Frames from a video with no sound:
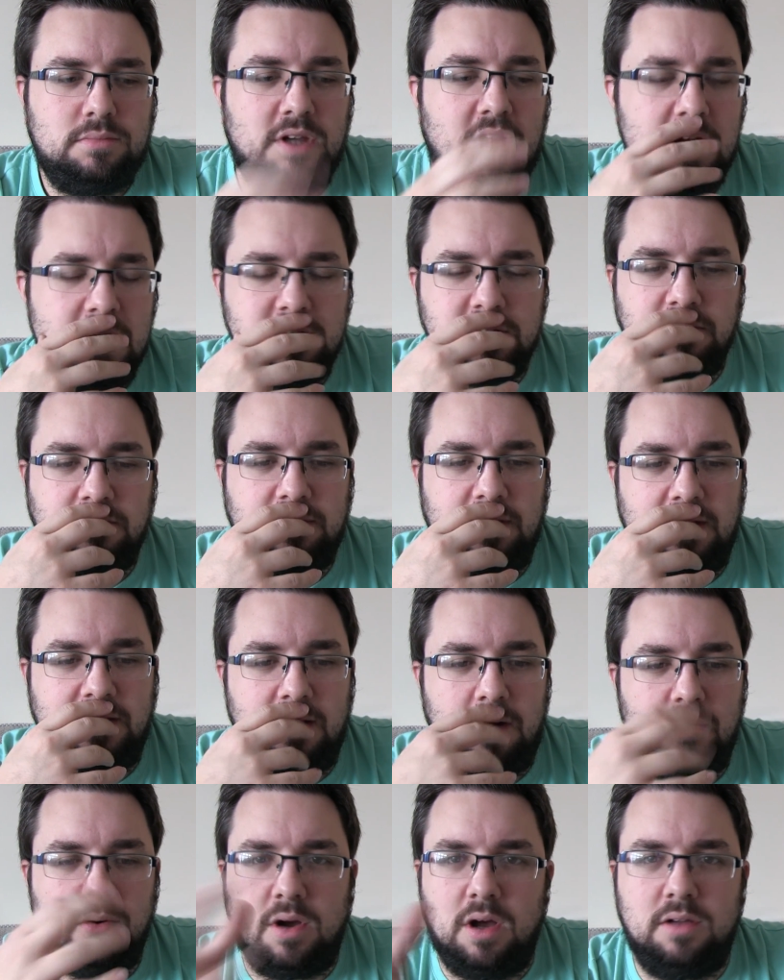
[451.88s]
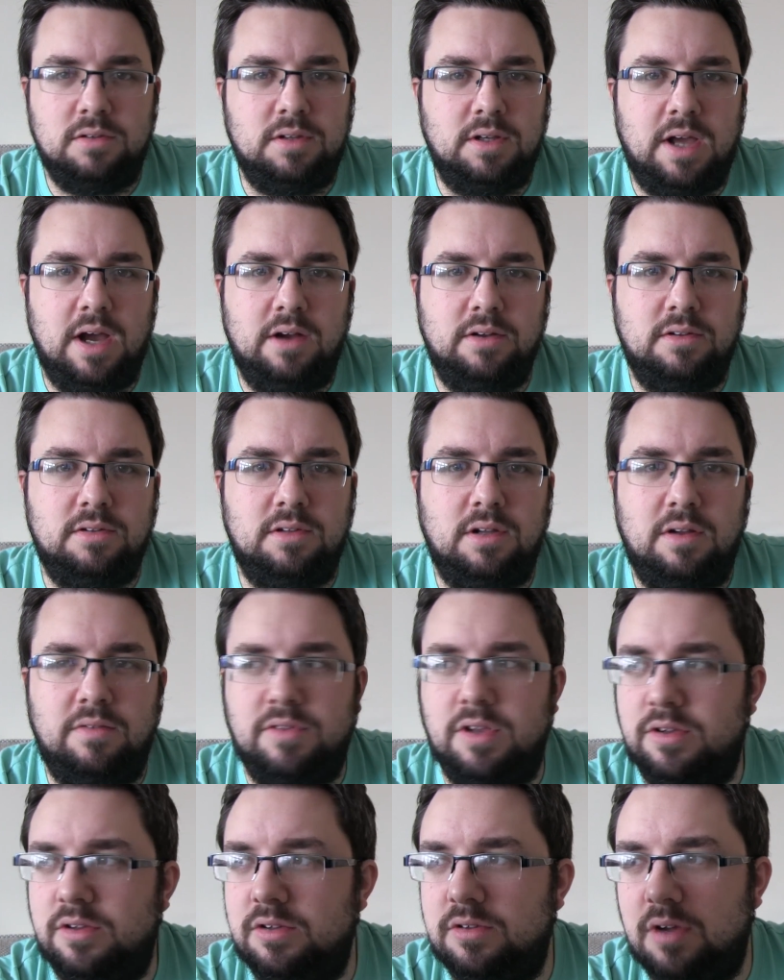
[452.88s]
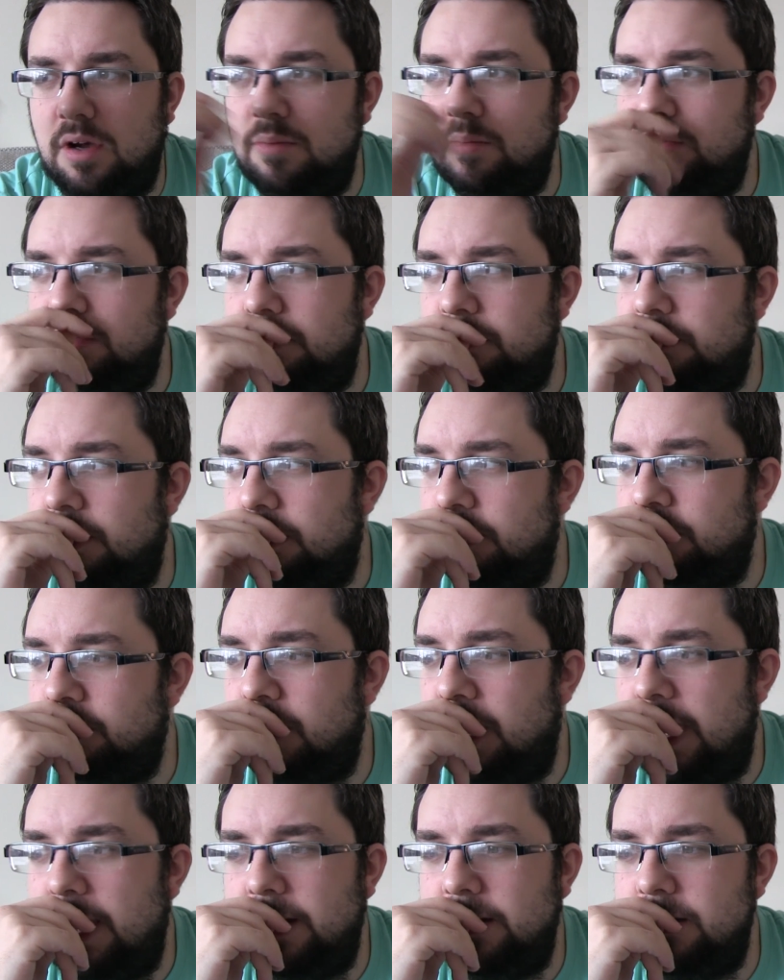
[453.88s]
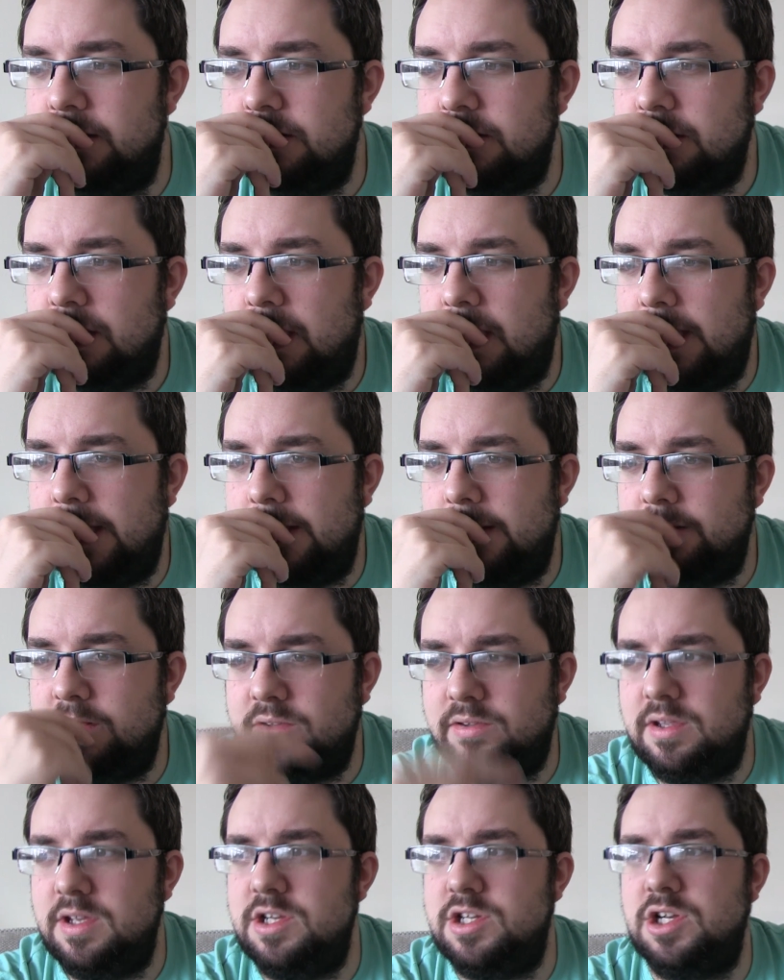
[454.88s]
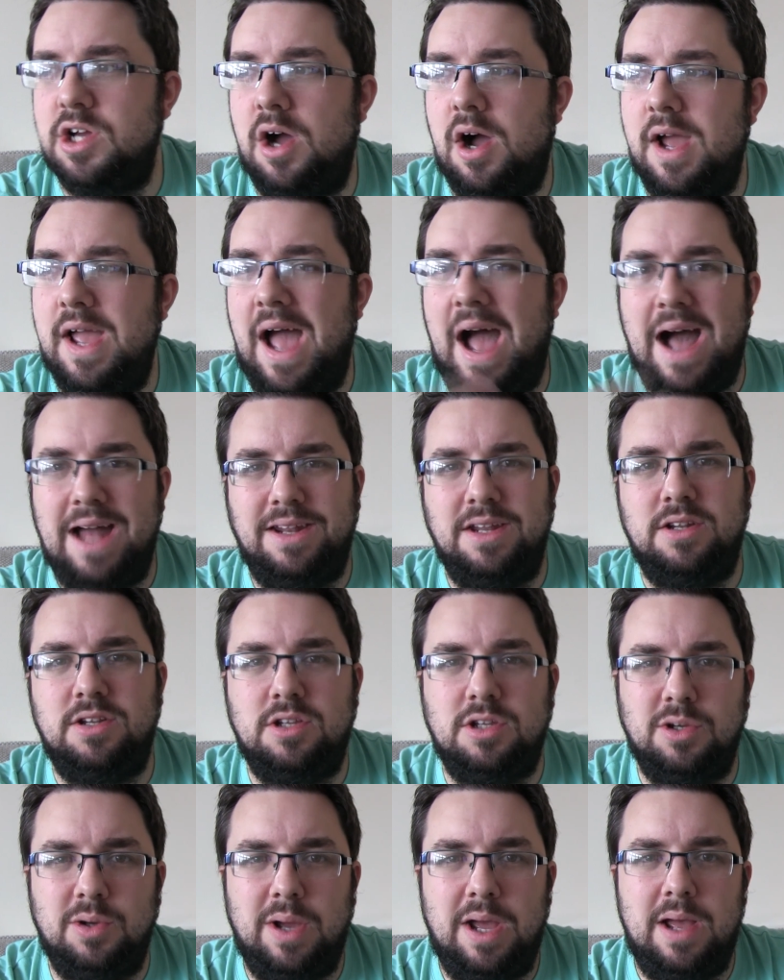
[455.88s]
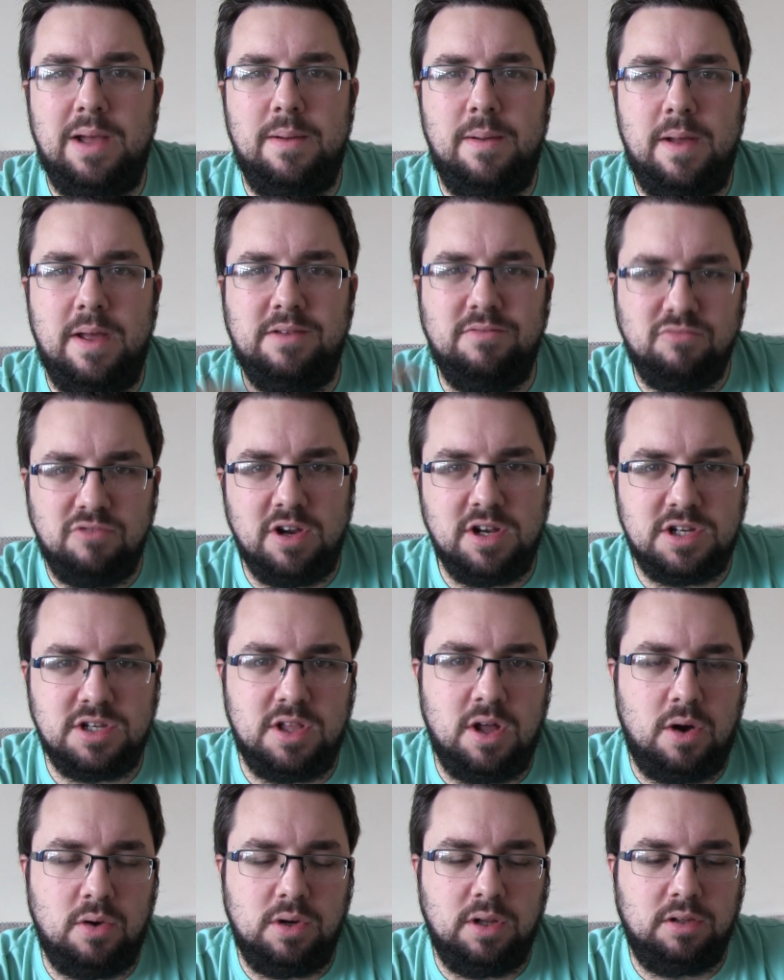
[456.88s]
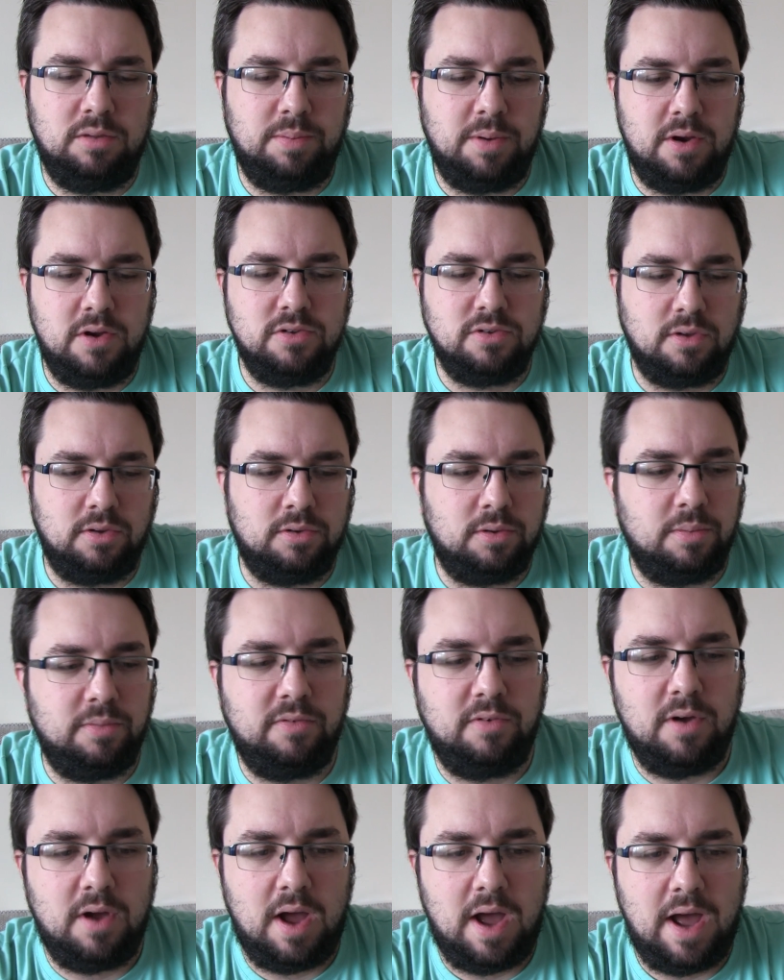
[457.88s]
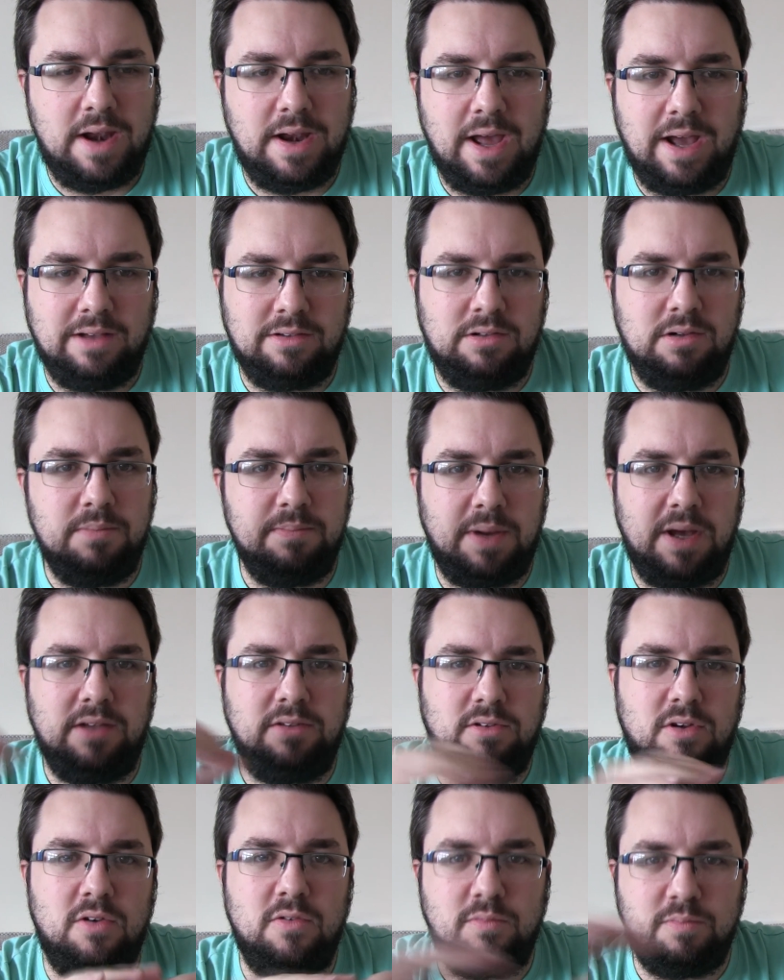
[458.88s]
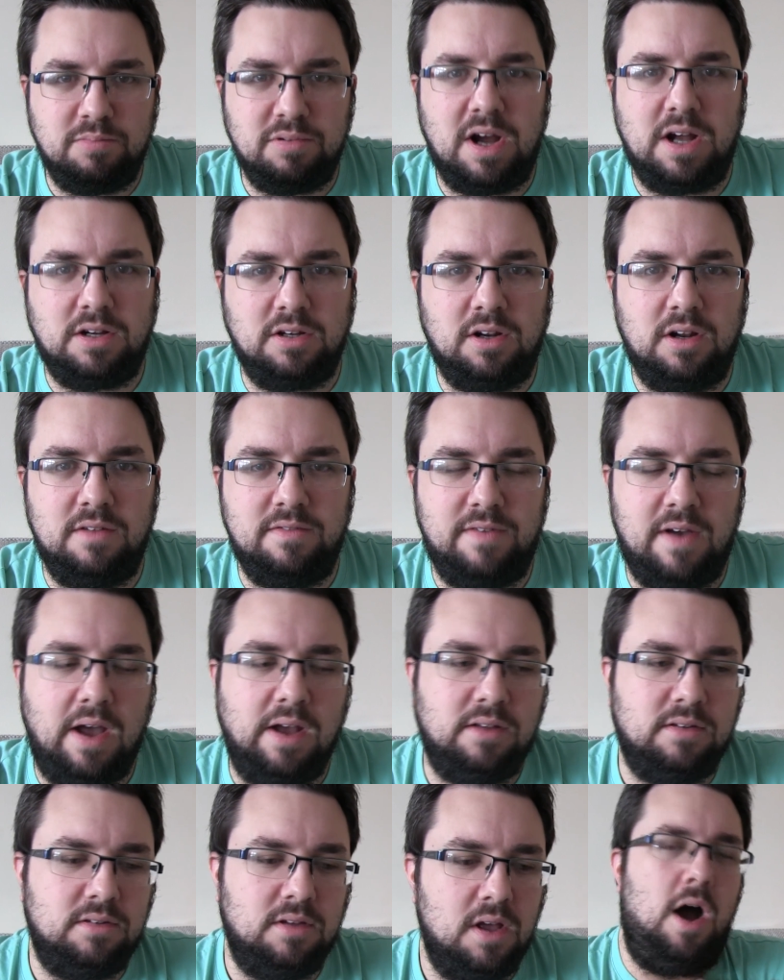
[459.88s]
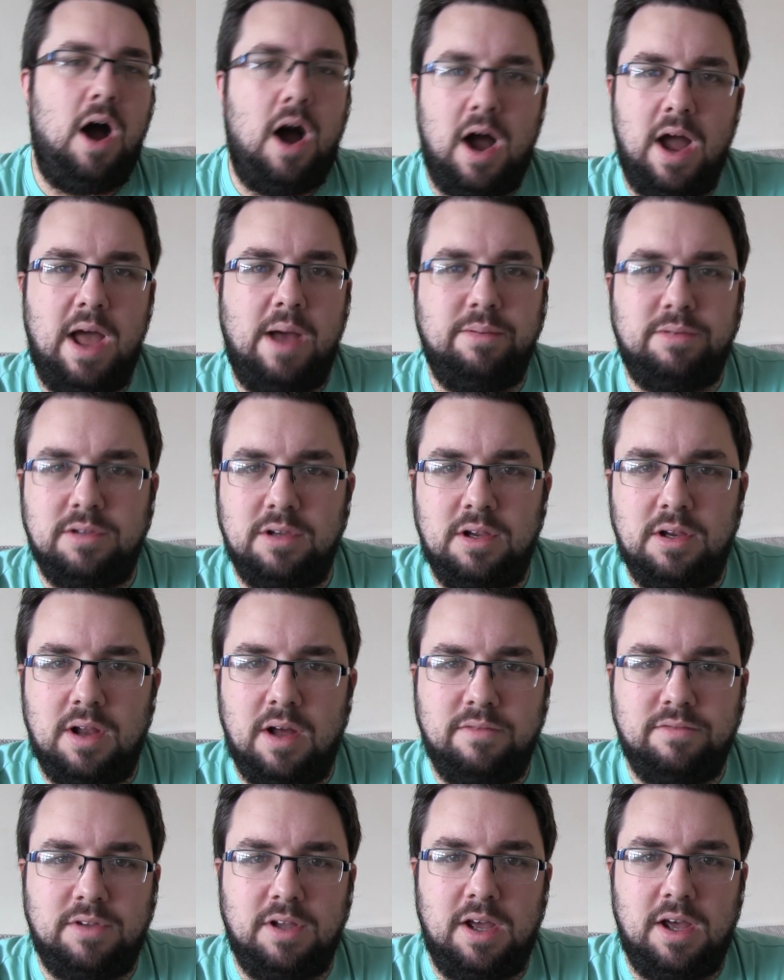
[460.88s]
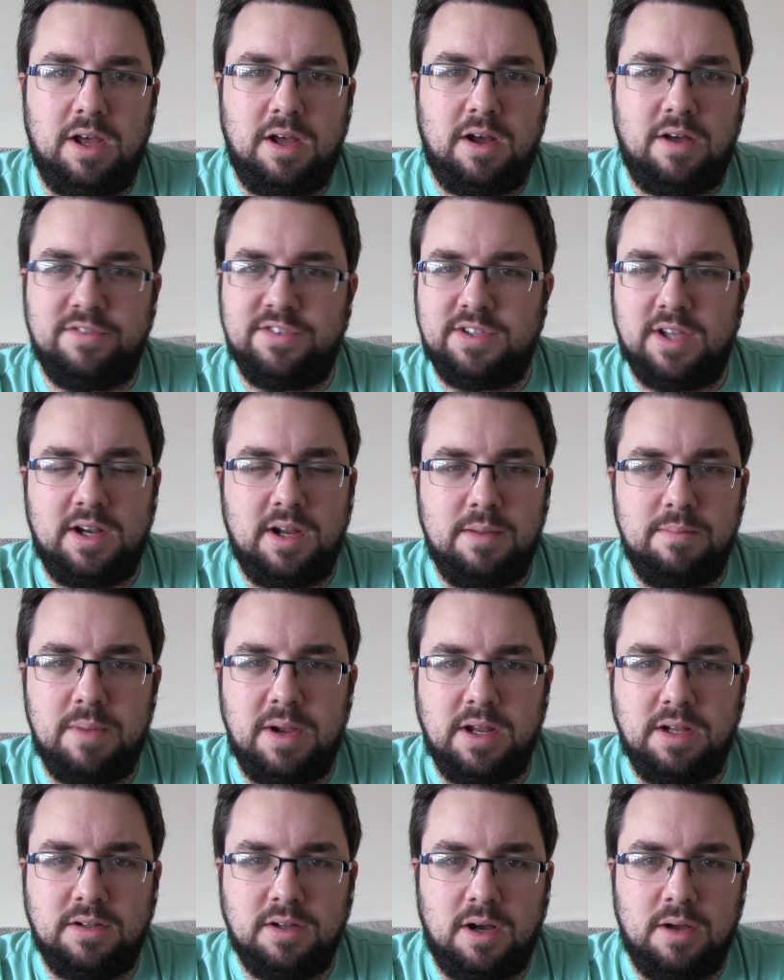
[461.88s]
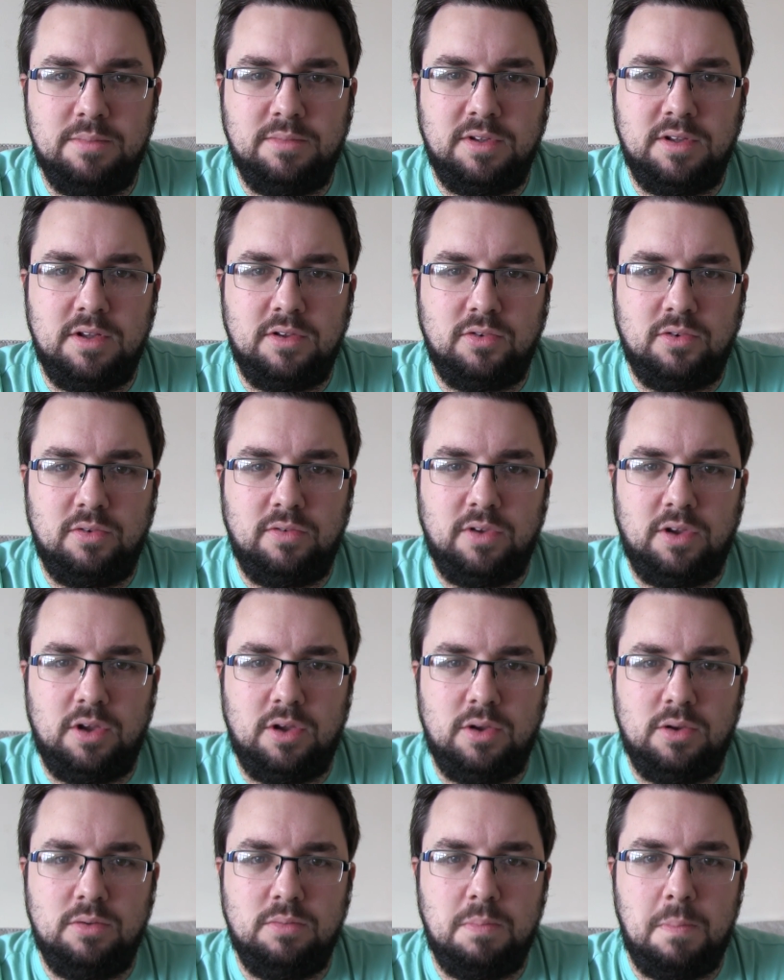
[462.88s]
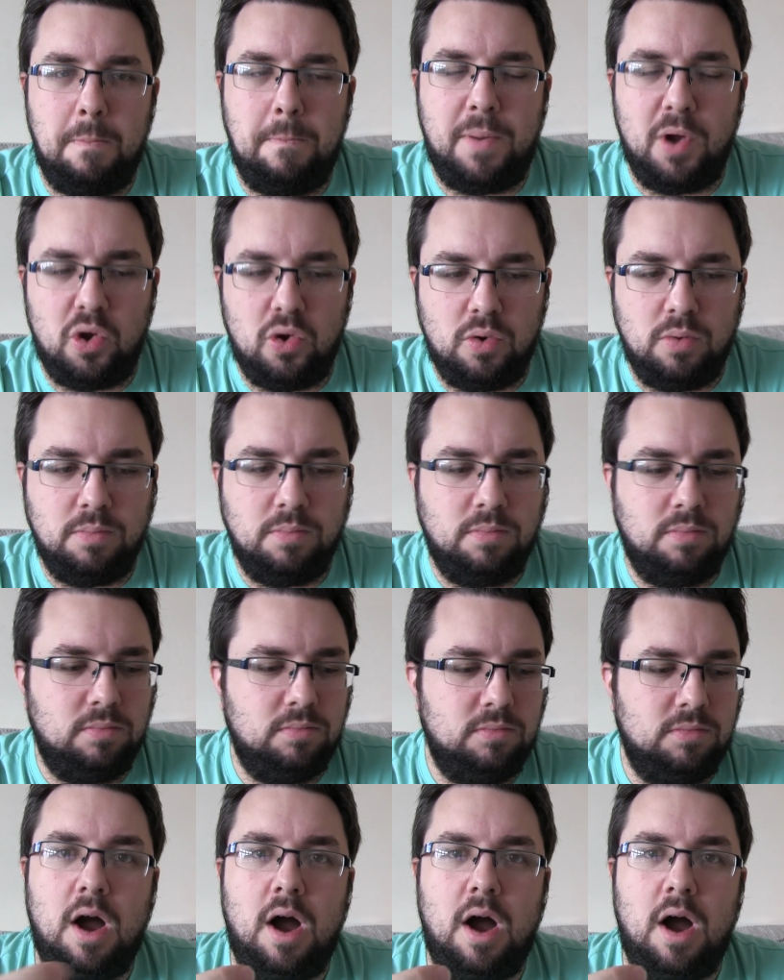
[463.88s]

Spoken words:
And just, yeah, the whole cast of characters, I love. The design was incredible, and the CGI added to it, enriched the whole experience on top of it, an excellent base of practical effects. I absolutely loved it. I've said it many times in this review. Boom.